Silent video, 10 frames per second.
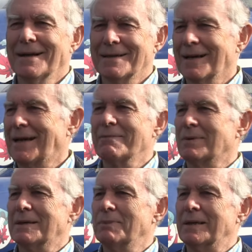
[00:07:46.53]
And I gave
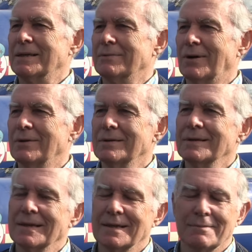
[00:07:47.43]
him a completely
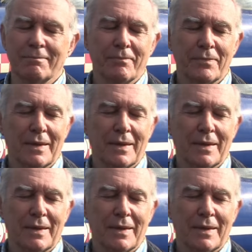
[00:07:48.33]
wrong